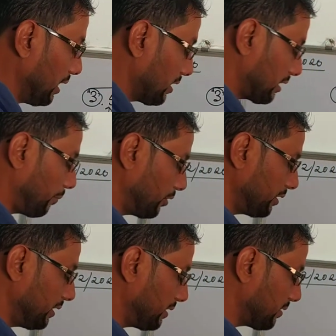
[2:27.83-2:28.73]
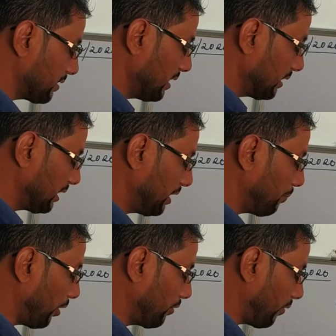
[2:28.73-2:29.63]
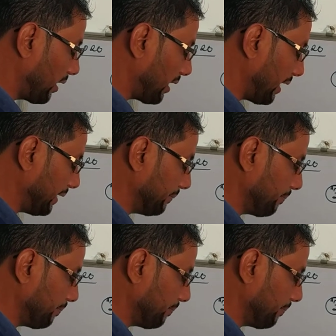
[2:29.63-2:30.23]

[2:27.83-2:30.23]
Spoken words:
Suppose it is 3.19